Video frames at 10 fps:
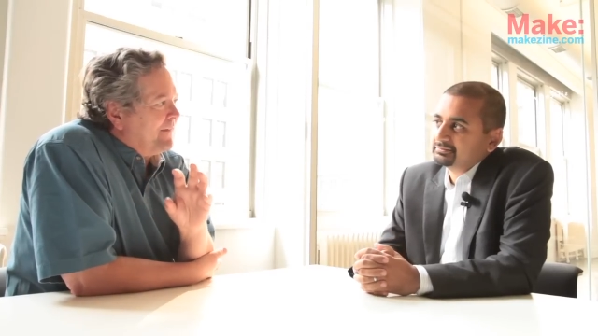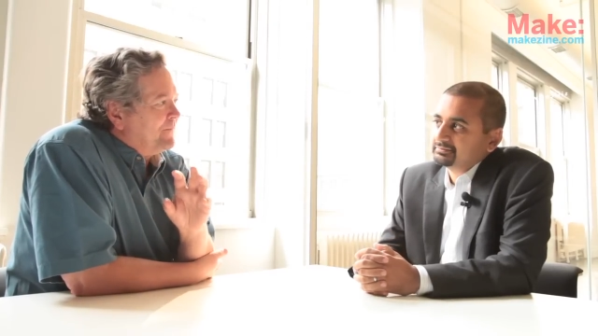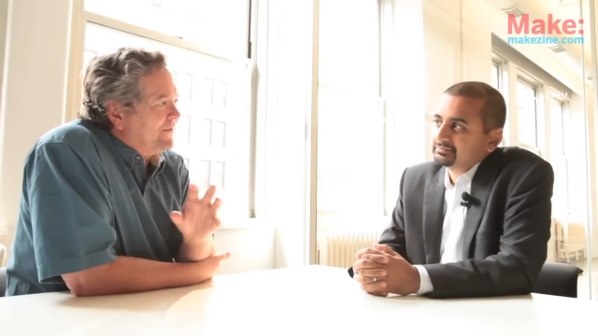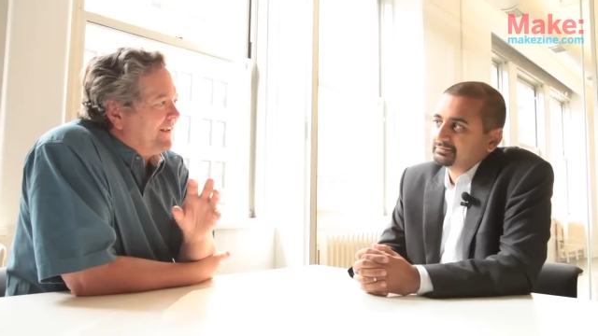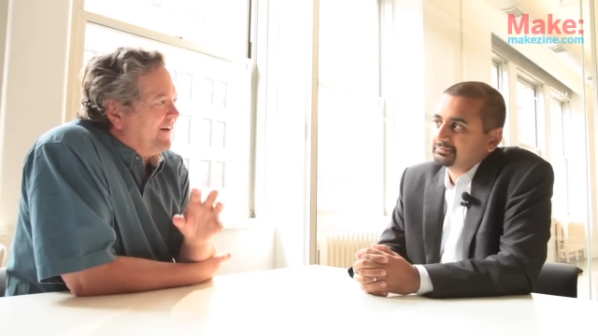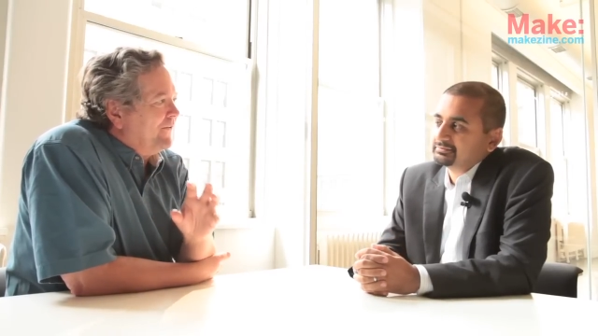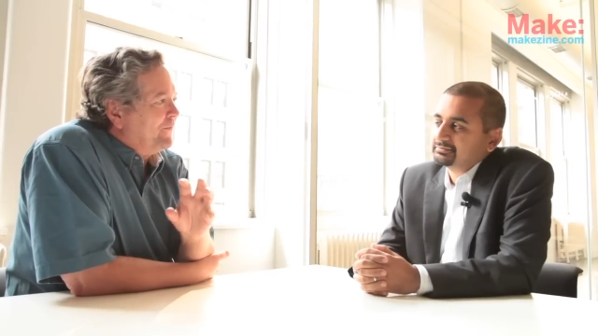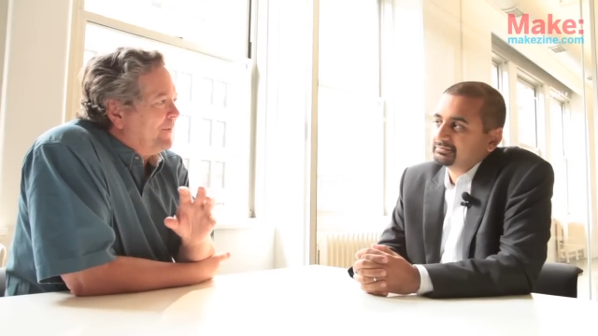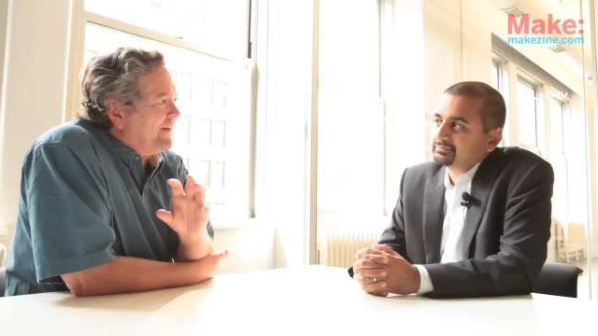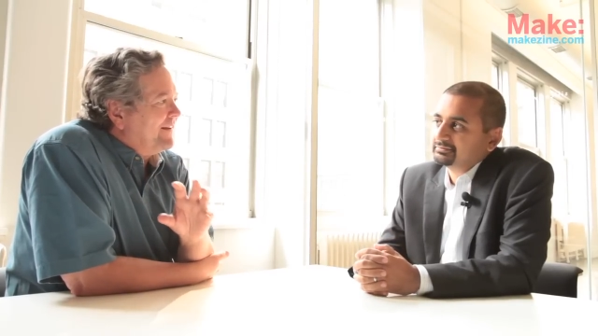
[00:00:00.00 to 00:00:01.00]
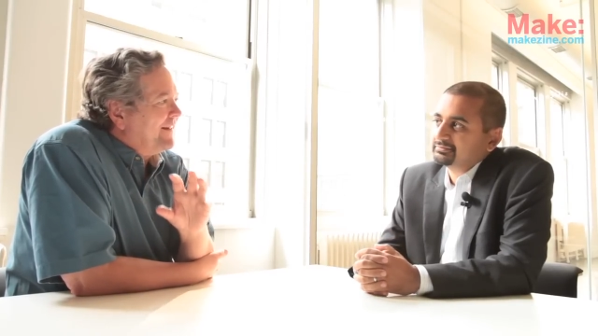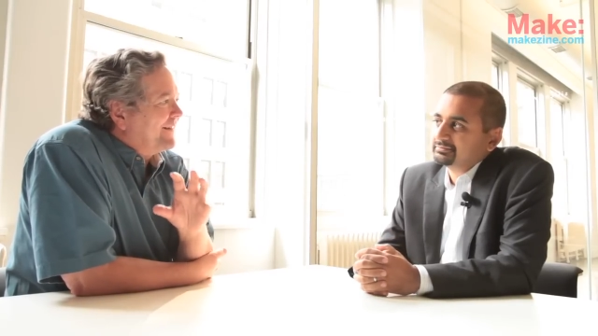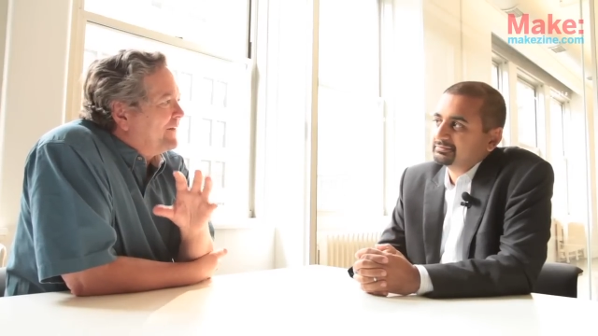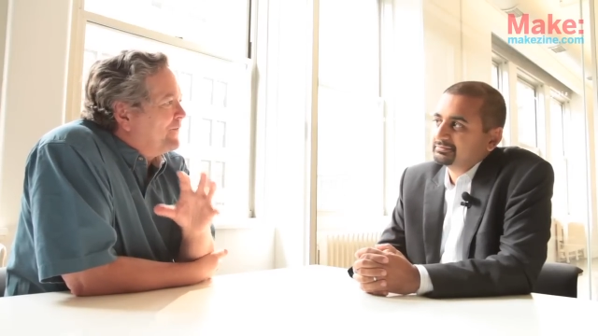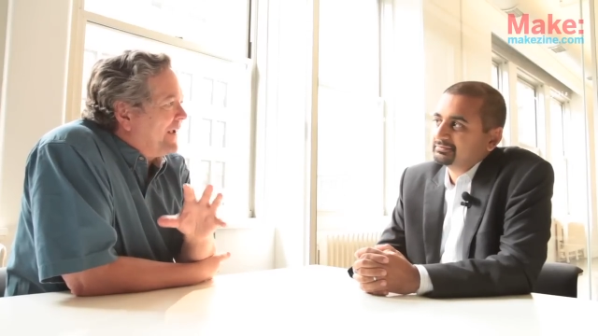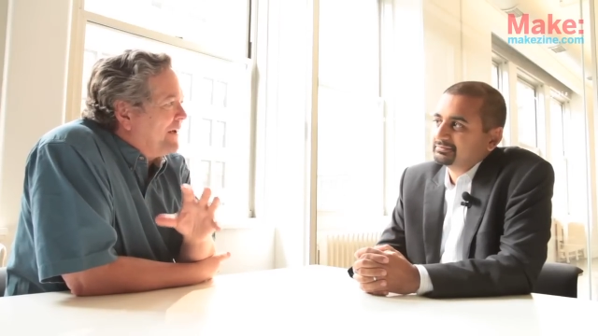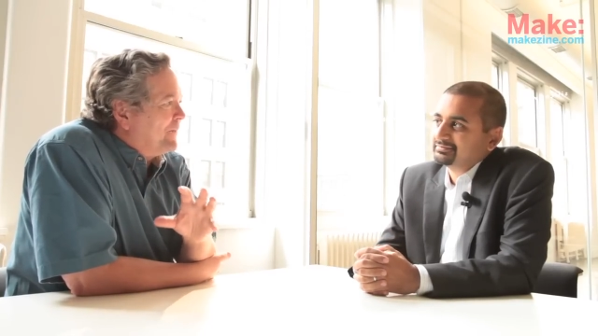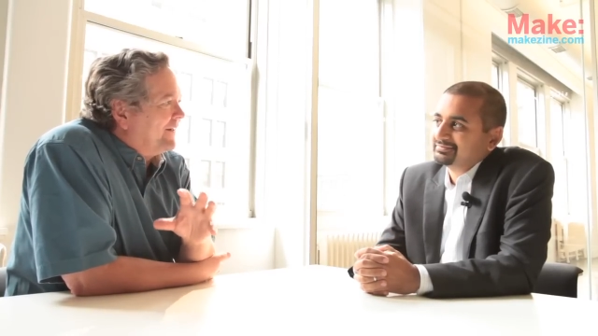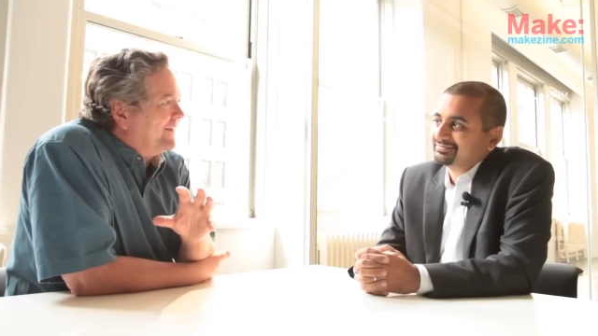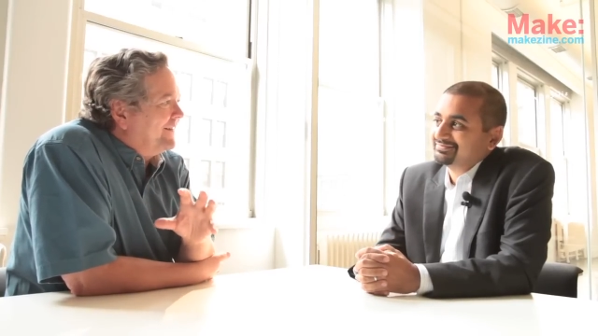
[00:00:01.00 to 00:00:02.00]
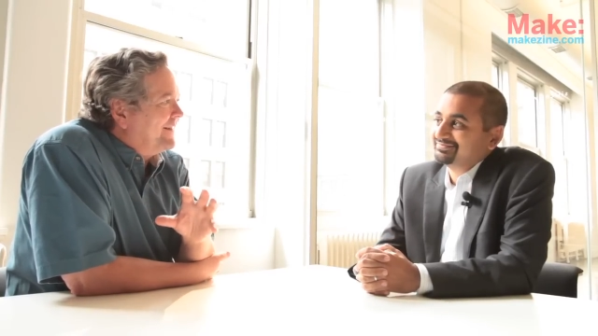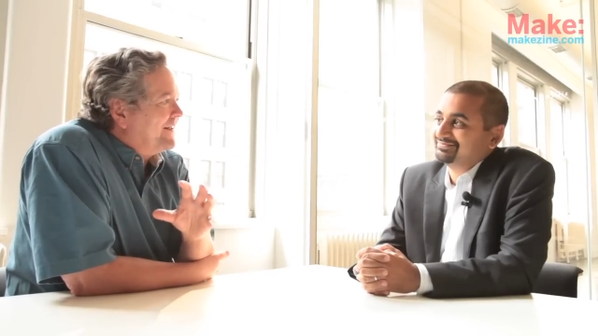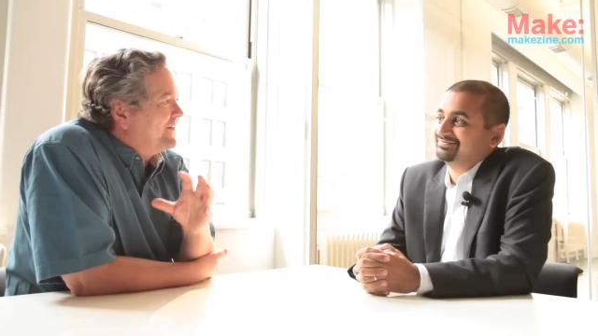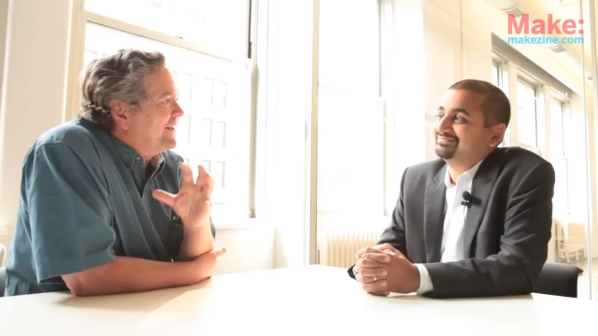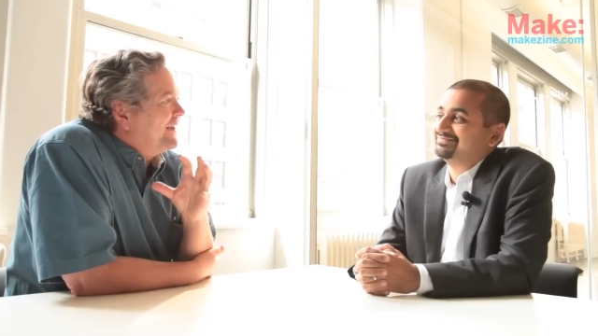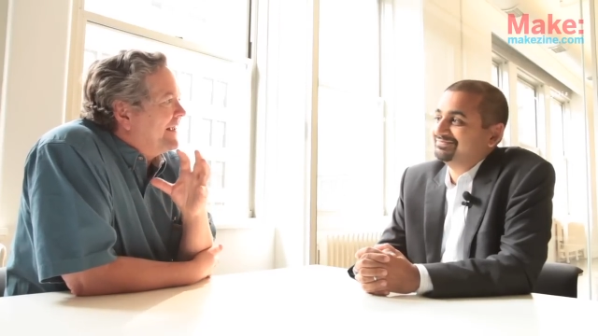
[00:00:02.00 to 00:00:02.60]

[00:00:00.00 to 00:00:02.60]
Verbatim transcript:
Speaker 1: themselves, but like their family. There's mm -hmm. a